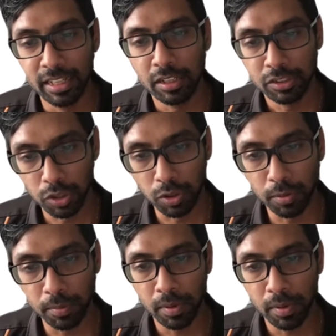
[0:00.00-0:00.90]

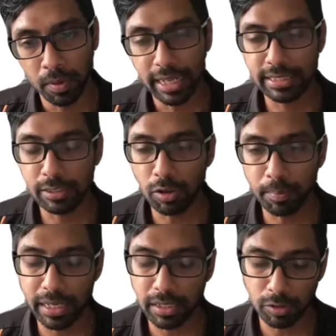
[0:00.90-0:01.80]
So
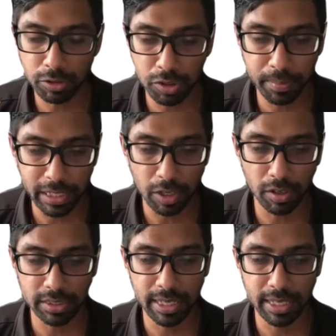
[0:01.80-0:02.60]
but also because